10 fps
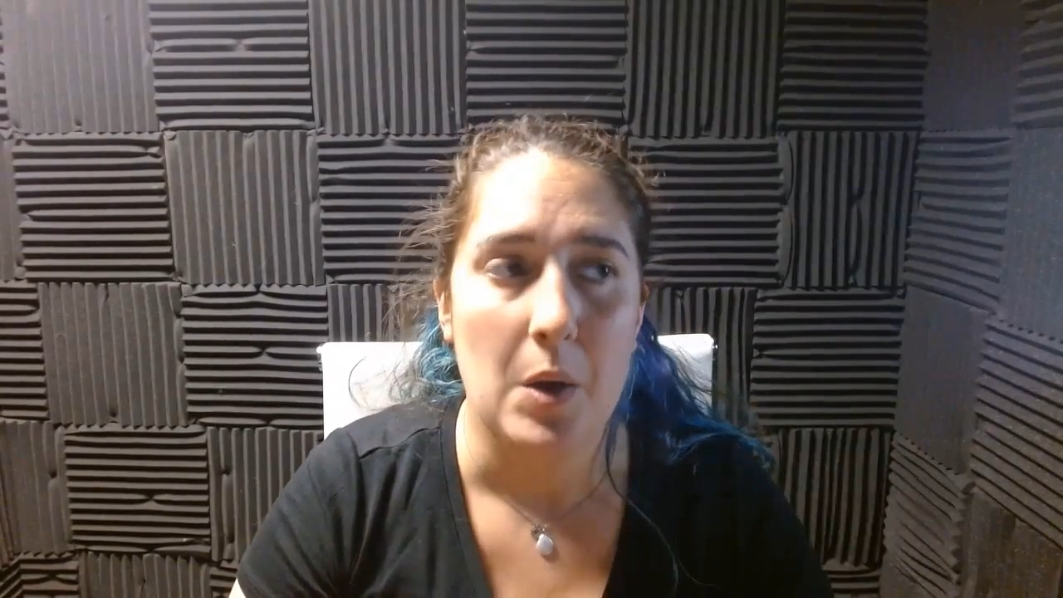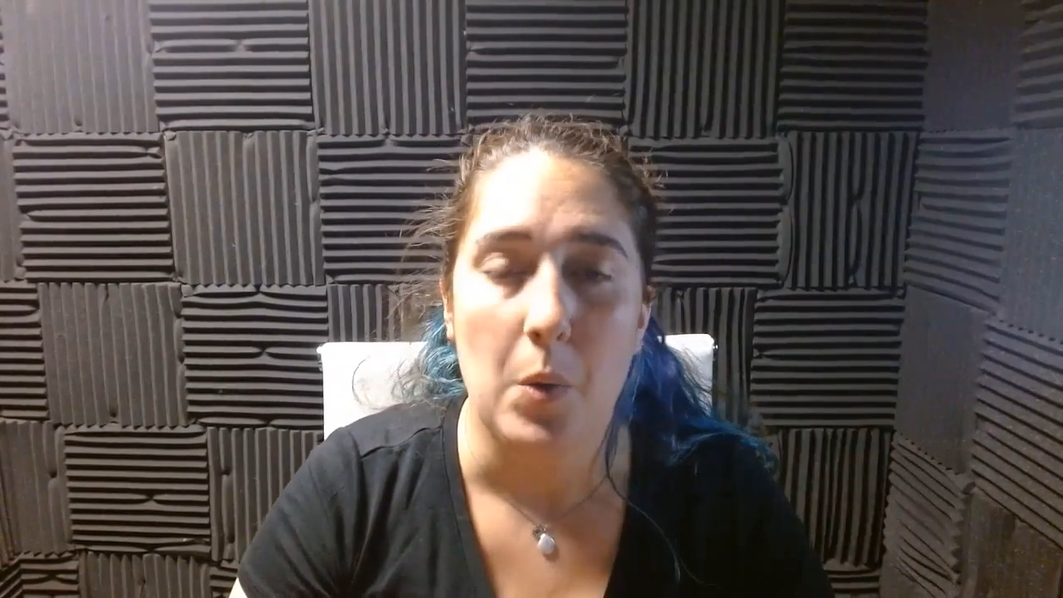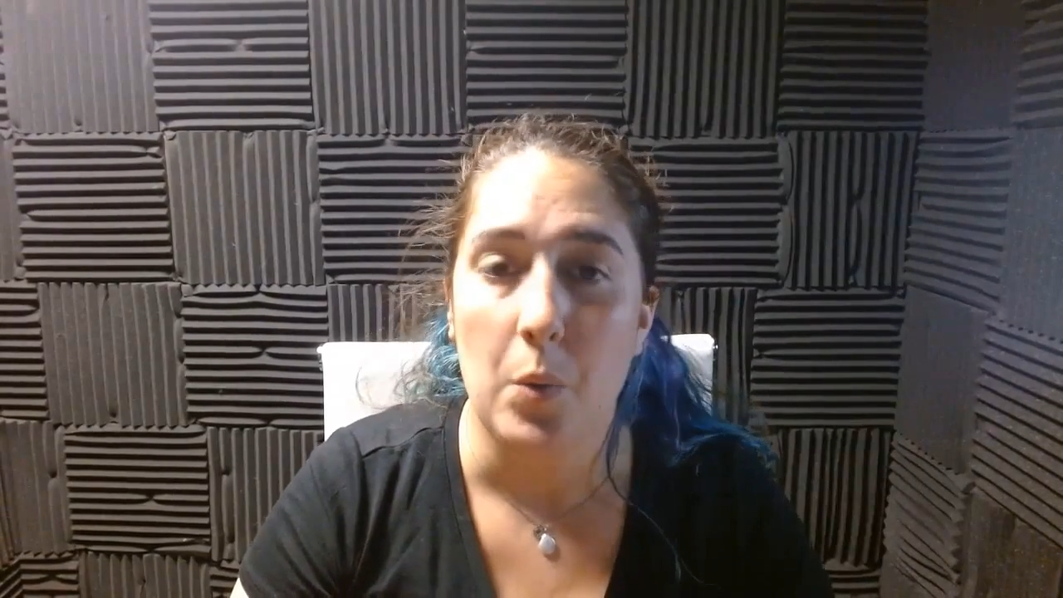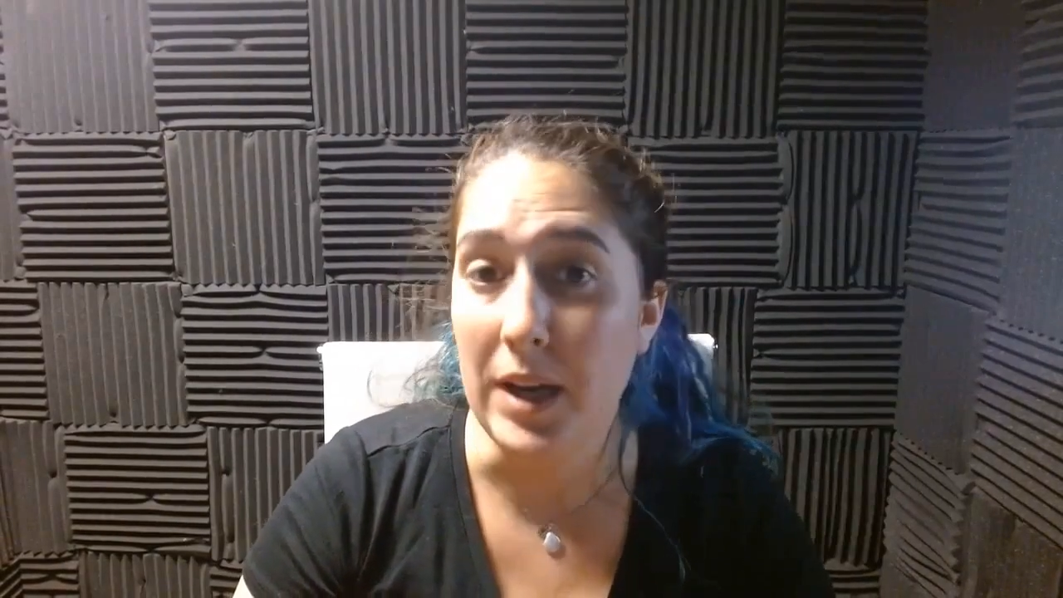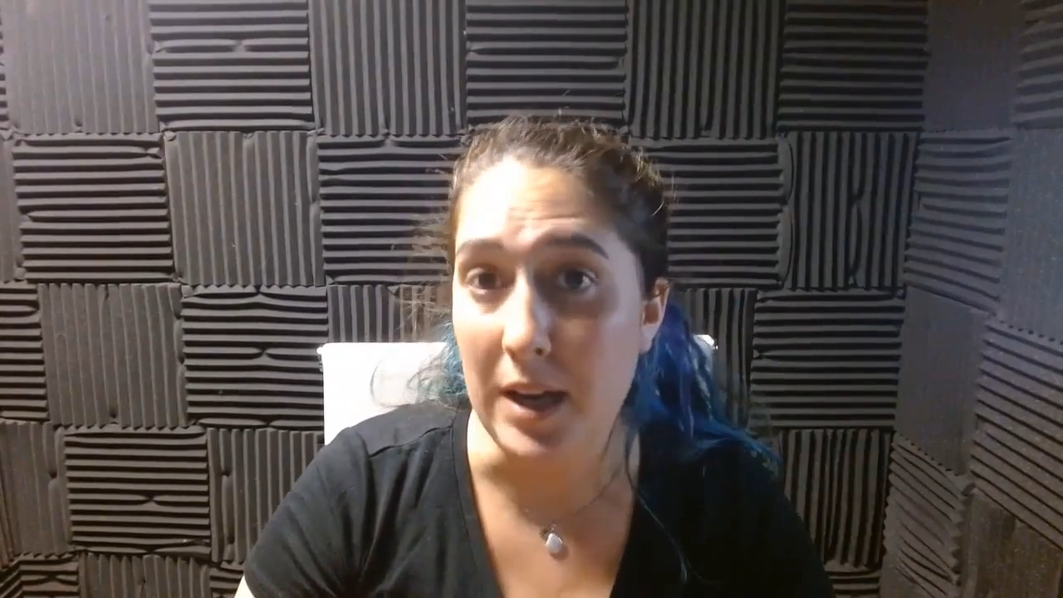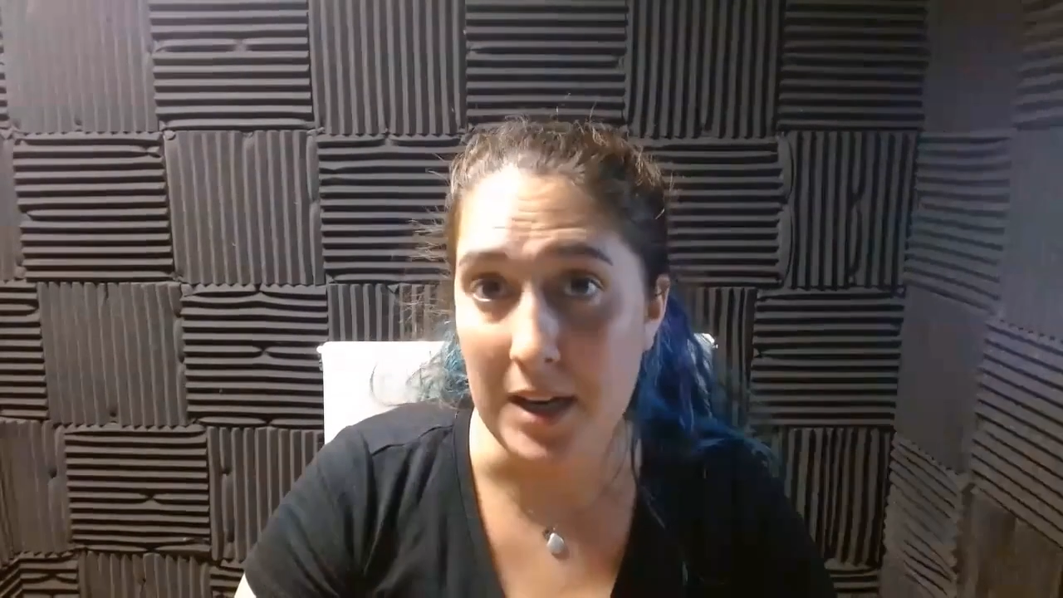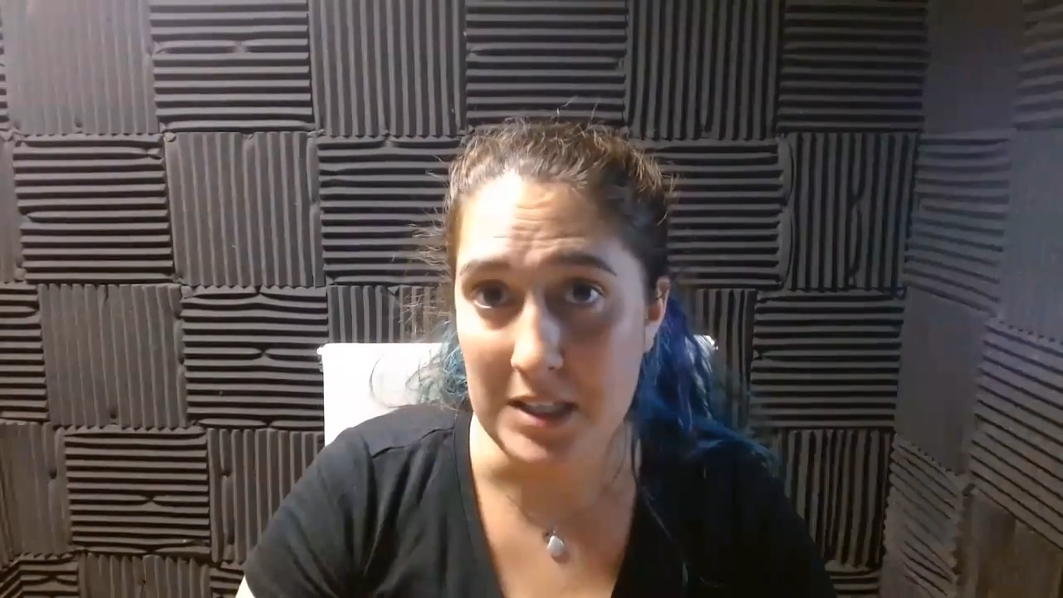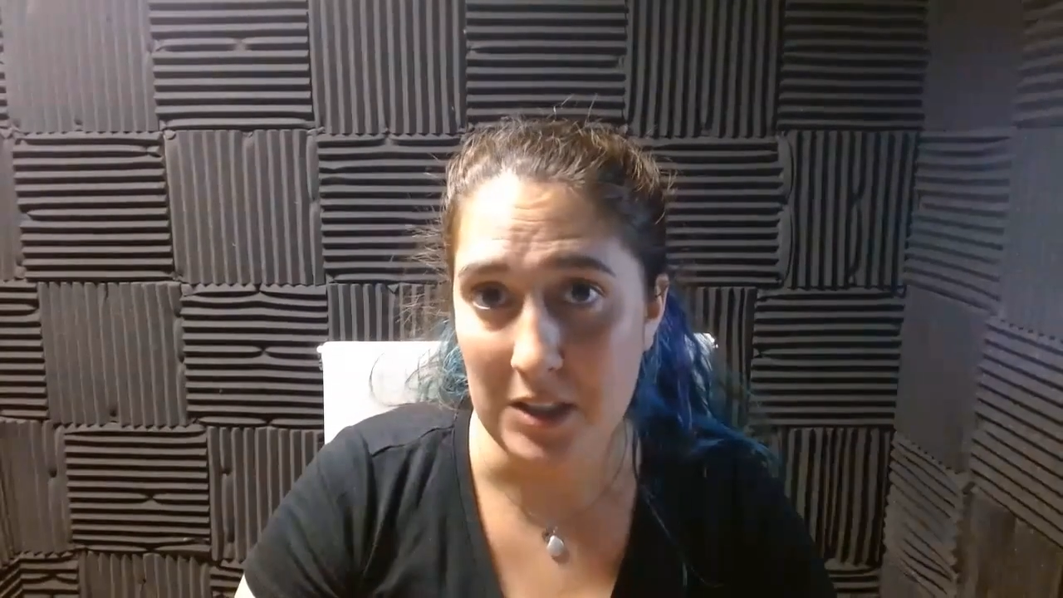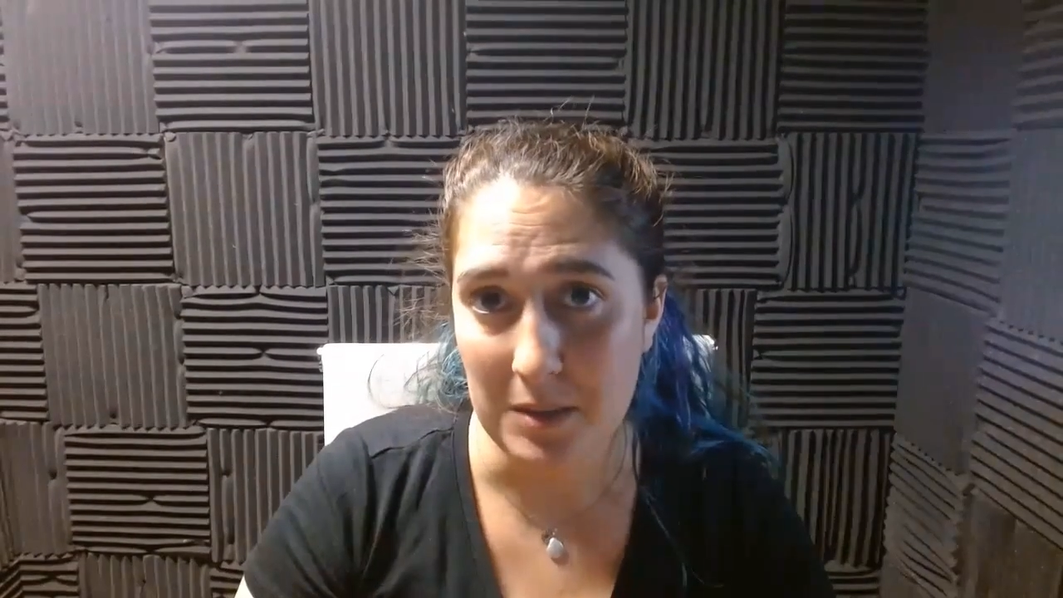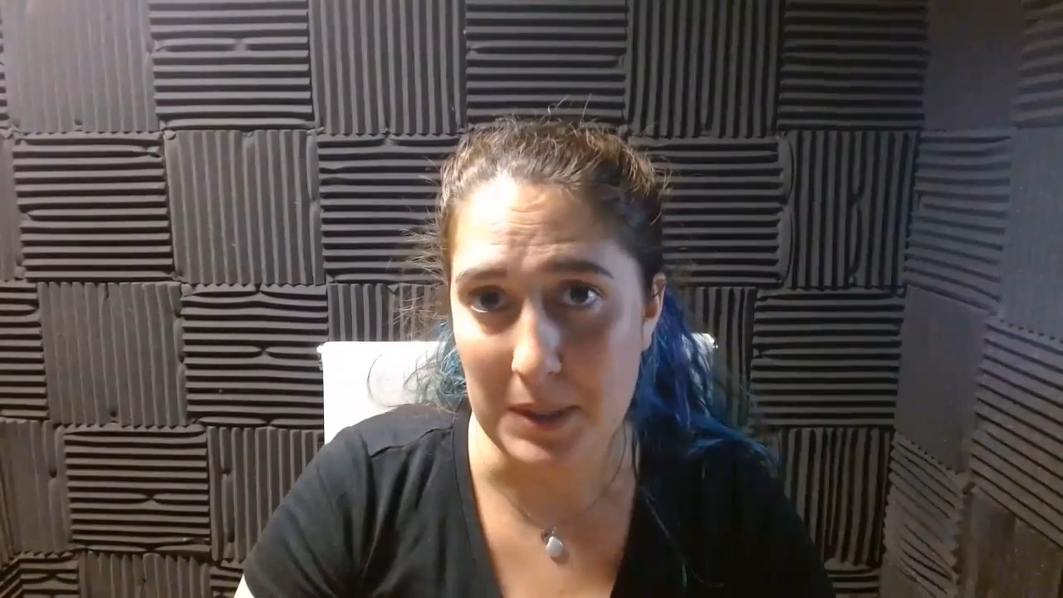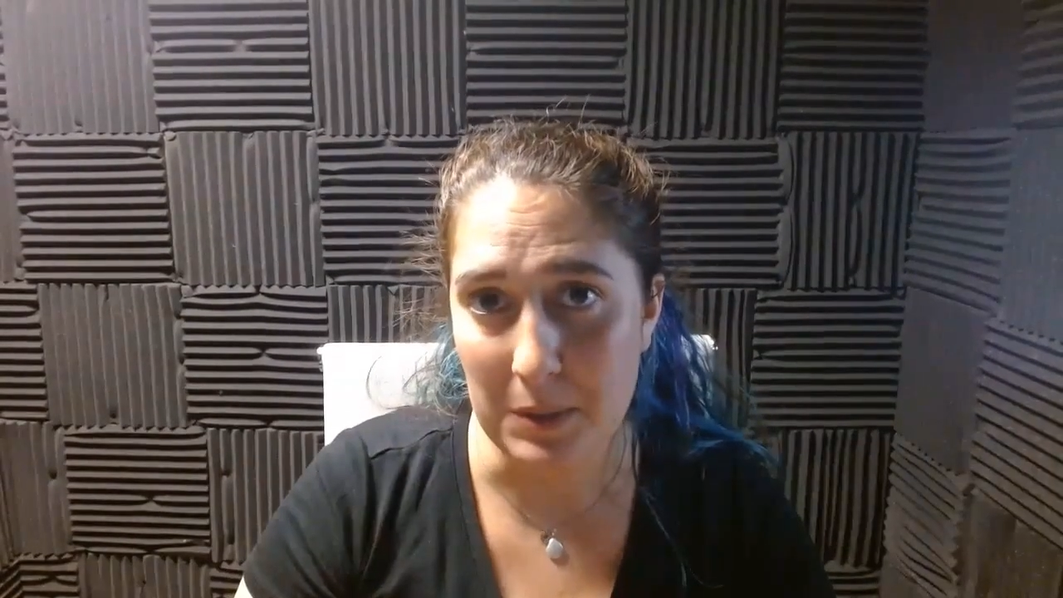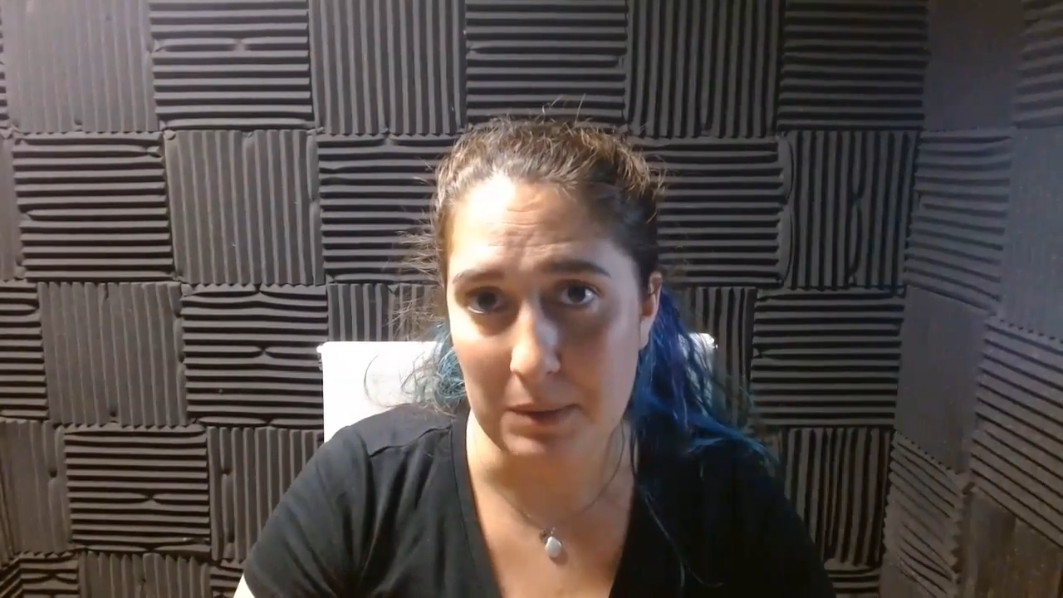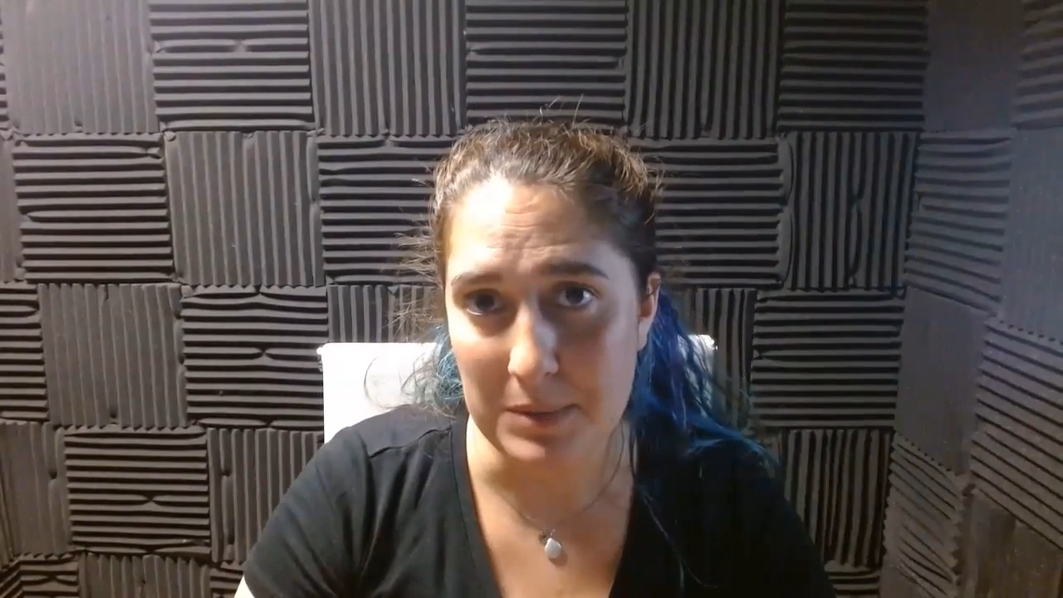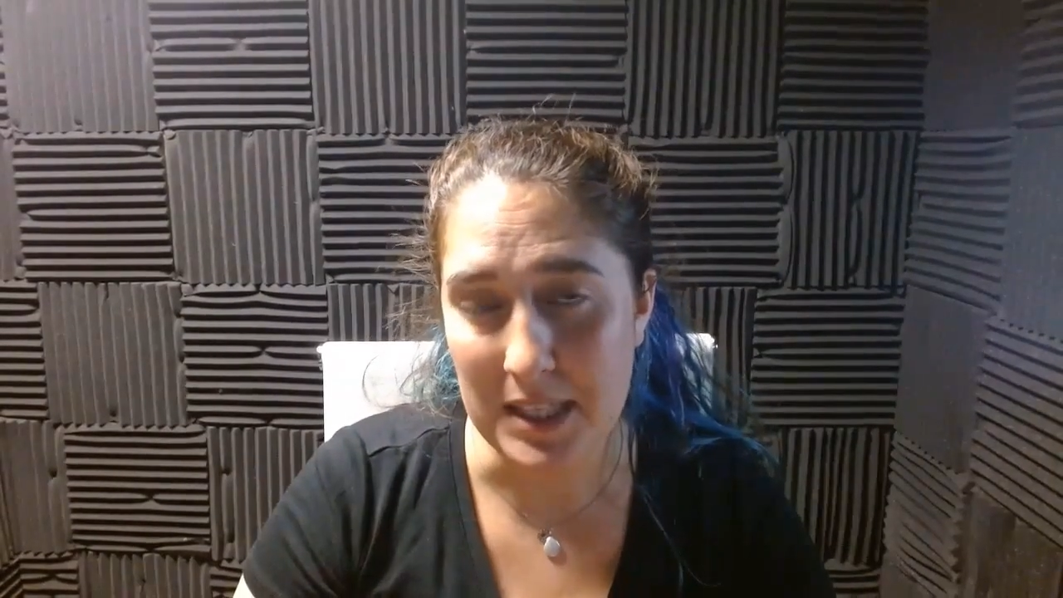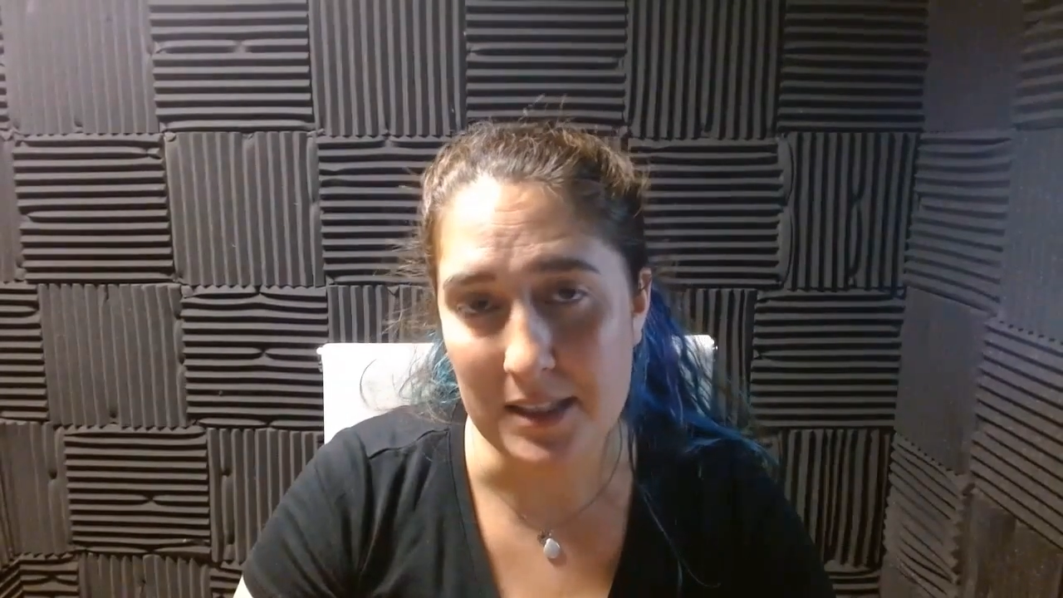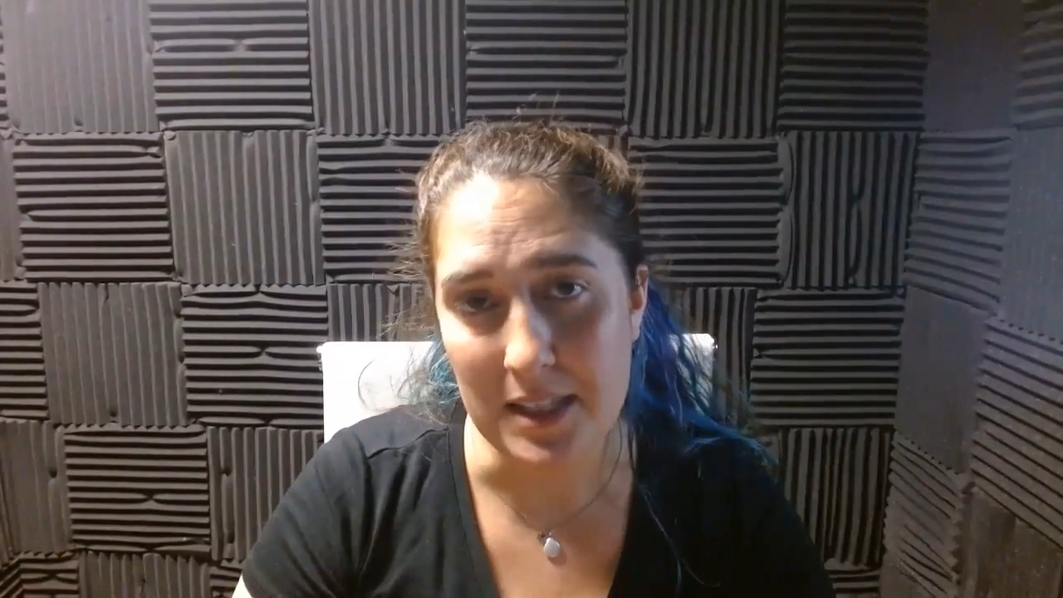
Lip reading: When I talk about websites,